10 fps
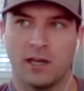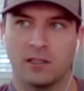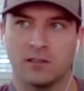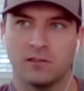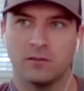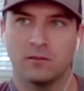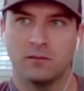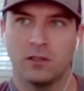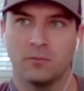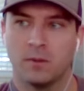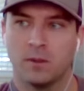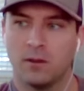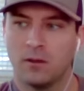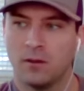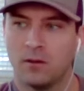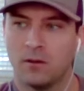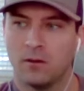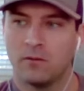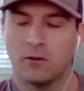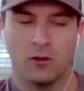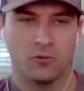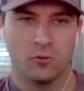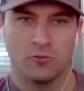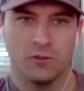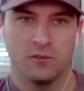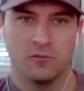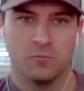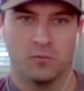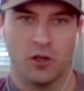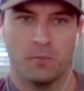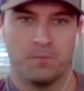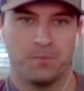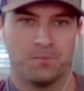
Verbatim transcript: to do that because the you know for all sorts of reasons. So